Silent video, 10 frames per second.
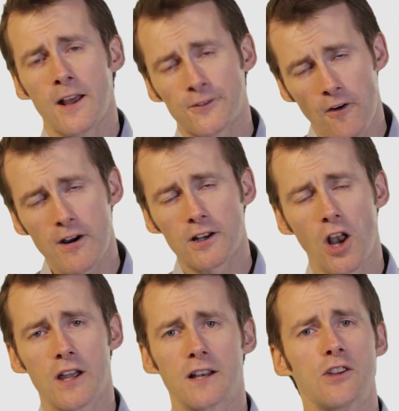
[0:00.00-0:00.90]
It's very
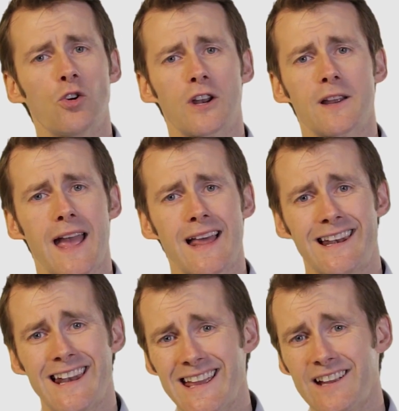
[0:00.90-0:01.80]
unlikely you're going to get
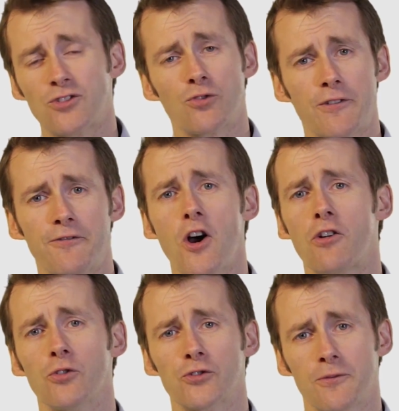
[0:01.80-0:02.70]
leads or
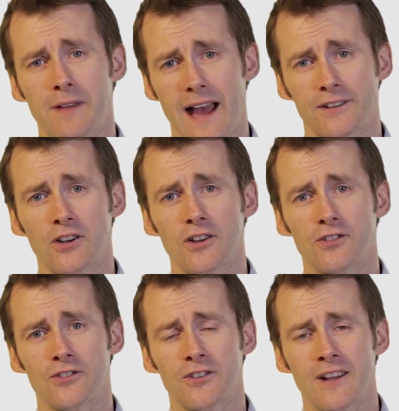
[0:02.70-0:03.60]
referrals from
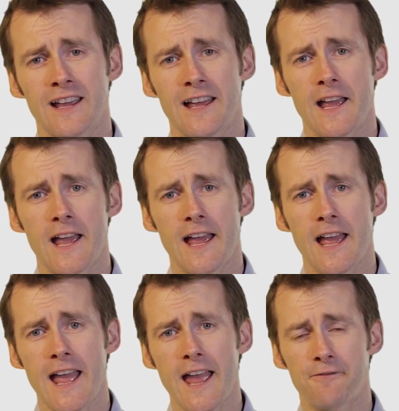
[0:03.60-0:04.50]
candidates
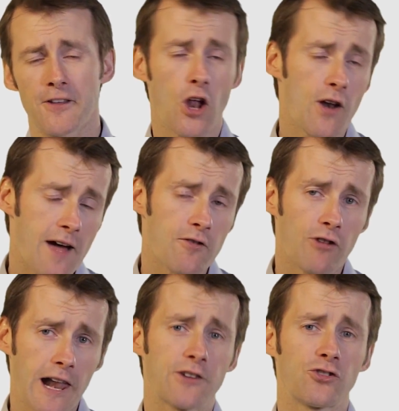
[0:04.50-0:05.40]
if they don't have a
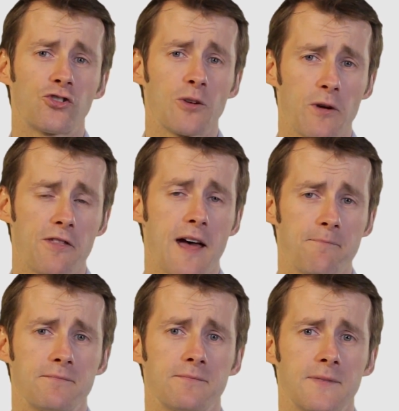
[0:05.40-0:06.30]
relationship with
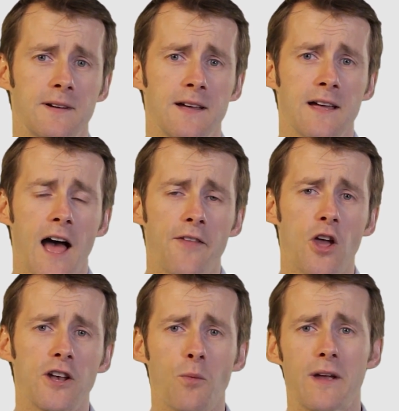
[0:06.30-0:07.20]
them. And
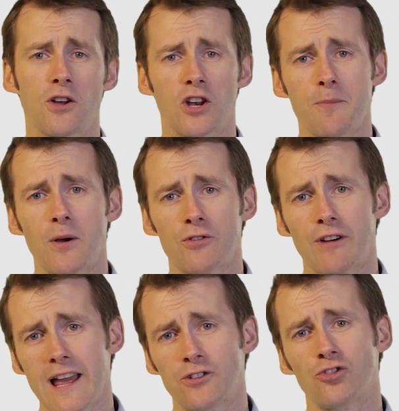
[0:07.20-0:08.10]
the only way you're going to build a
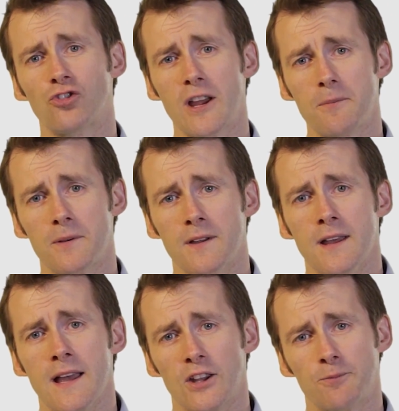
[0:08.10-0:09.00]
relationship
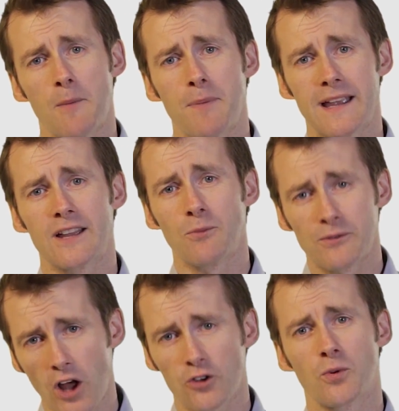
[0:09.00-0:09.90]
is by being in
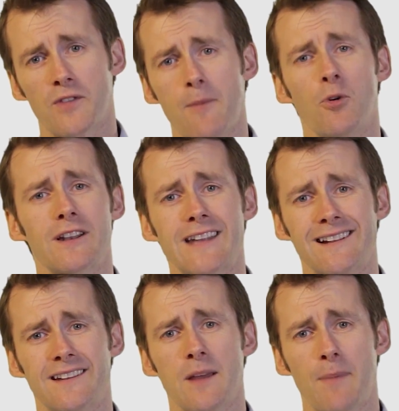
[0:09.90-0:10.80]
touch with them on a
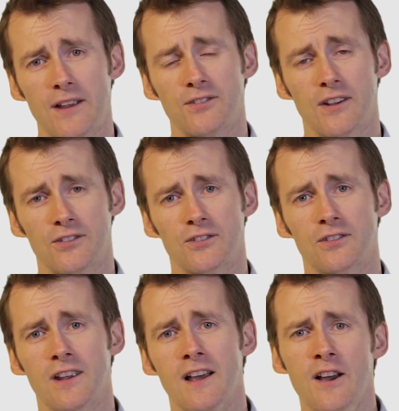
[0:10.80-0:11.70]
day-to-day
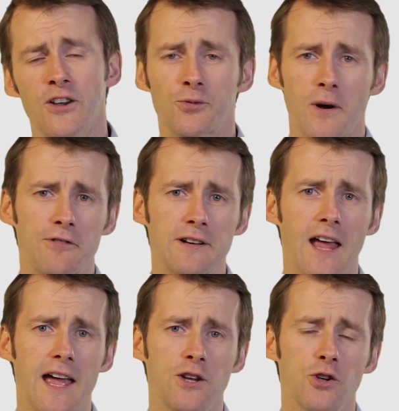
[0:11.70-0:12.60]
basis. So every
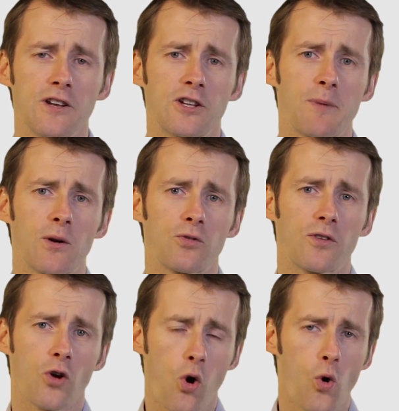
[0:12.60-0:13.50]
day you need to build
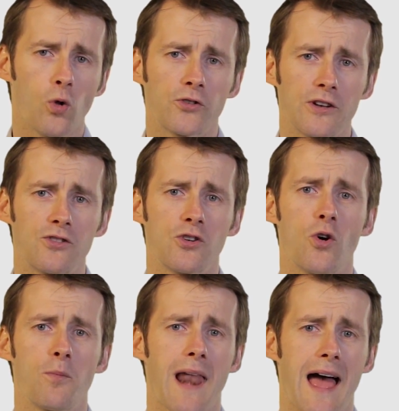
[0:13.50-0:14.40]
calls into
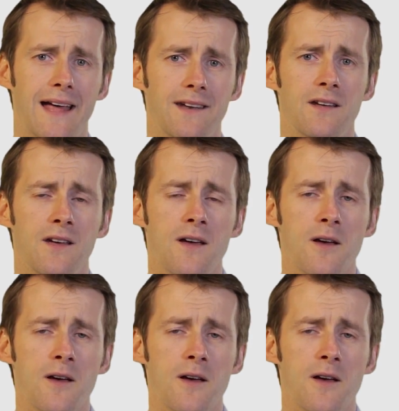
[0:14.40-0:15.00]
your plan,